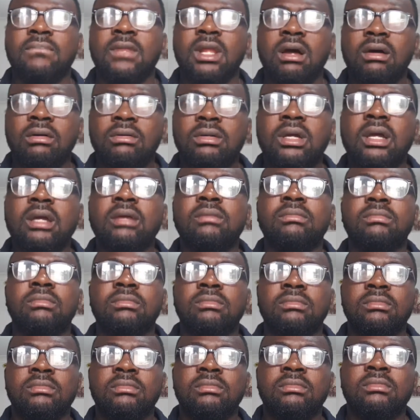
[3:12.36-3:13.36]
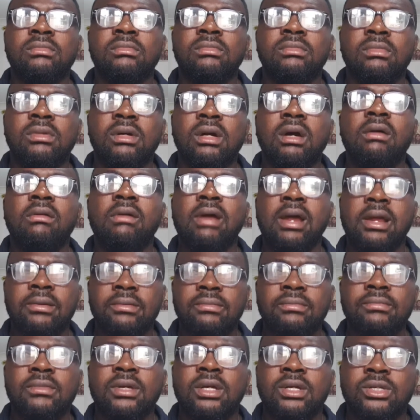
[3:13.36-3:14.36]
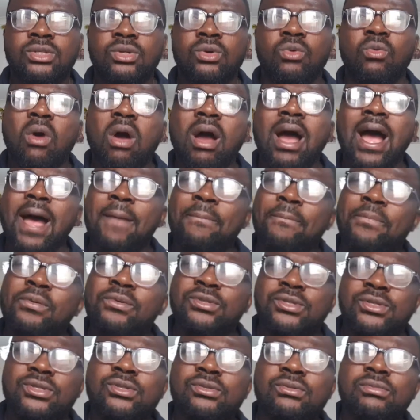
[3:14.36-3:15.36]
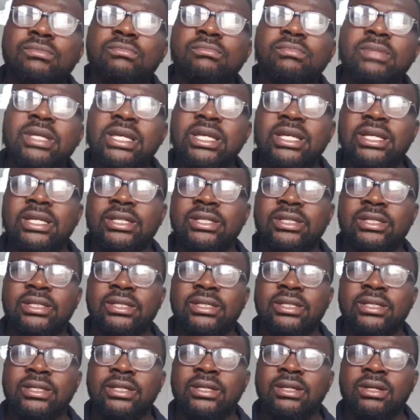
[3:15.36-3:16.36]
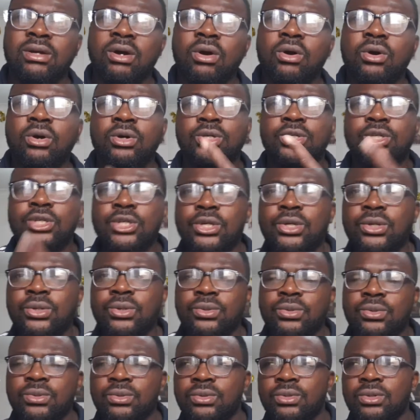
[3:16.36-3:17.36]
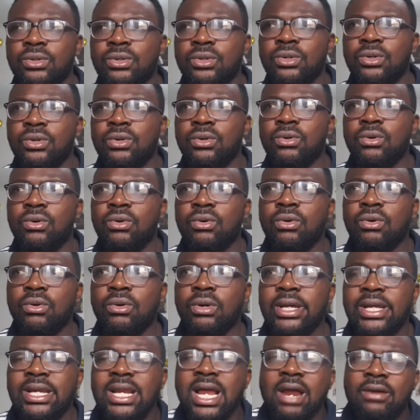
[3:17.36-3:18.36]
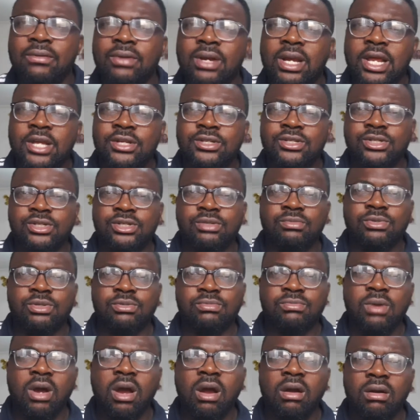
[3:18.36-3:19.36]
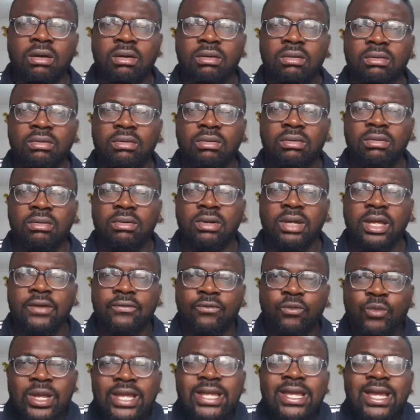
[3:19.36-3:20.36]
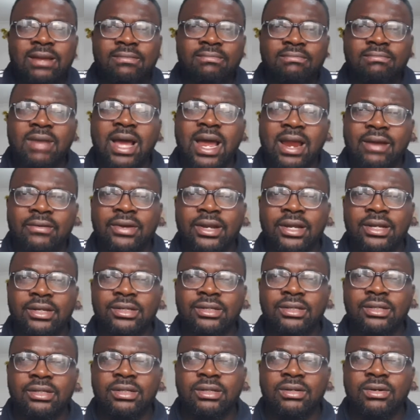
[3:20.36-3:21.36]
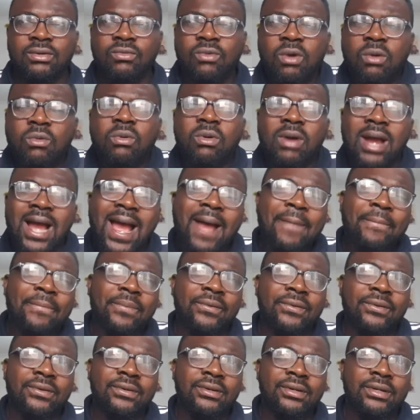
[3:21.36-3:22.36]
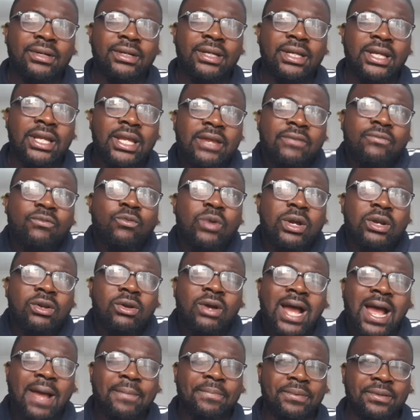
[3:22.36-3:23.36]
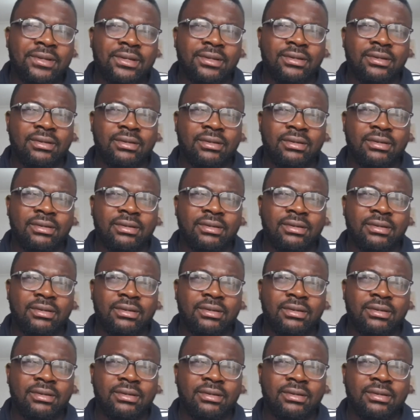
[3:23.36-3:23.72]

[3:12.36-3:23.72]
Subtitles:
Okay, all right. So what happens to me or you in our relationship tomorrow if we get married? What will happen if we're not happy?